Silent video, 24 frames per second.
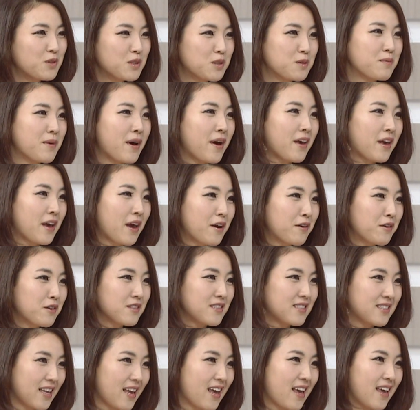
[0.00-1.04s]
was my hero
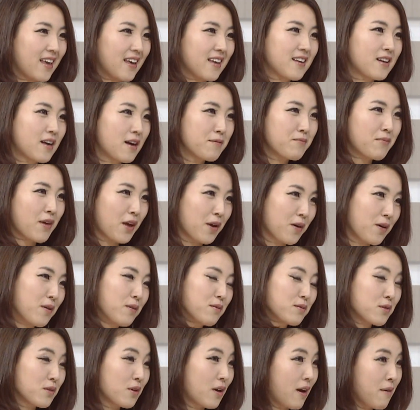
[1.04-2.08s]
saying, come back home.
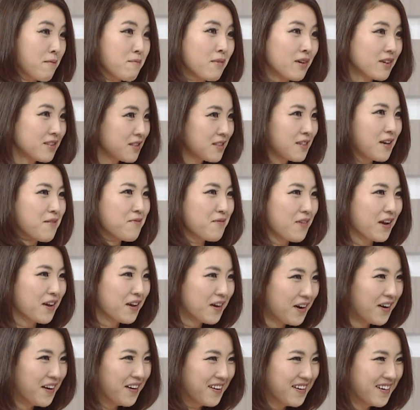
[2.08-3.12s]
So I must come back
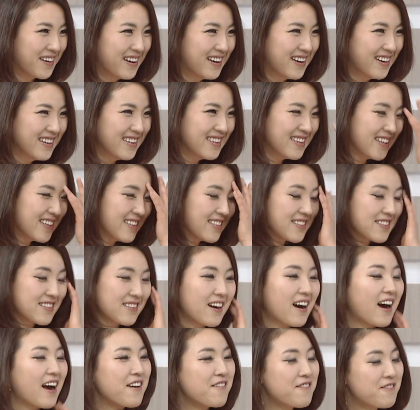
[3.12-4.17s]
home. So
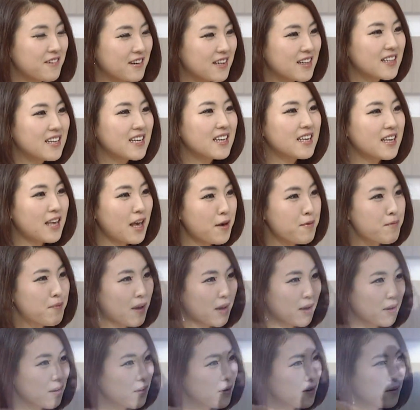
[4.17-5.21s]
I really came
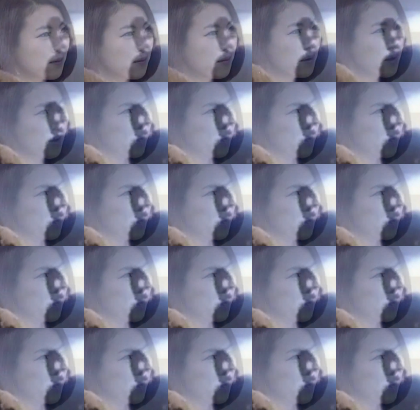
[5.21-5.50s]
back home.